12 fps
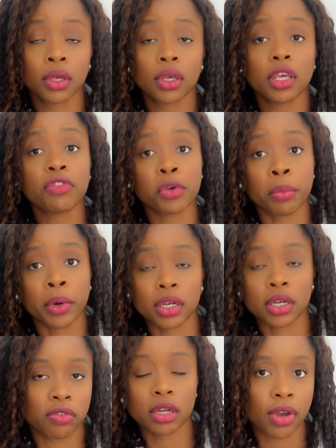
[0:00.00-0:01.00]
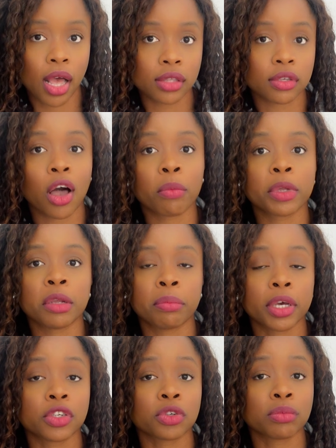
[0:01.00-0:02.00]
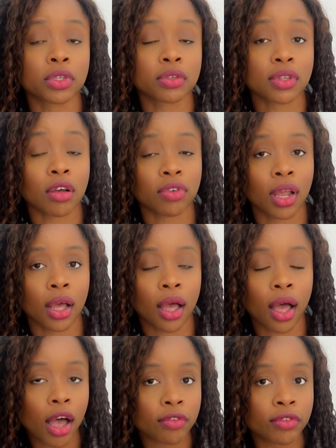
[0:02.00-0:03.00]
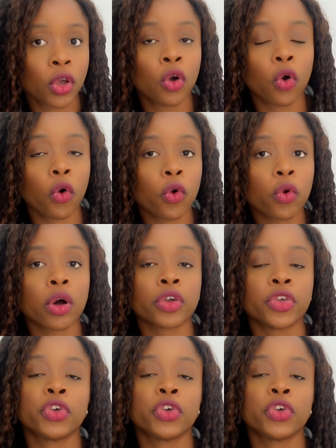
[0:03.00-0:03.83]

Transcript: If you're buying a flat, how many bedrooms does that flat have? Or are you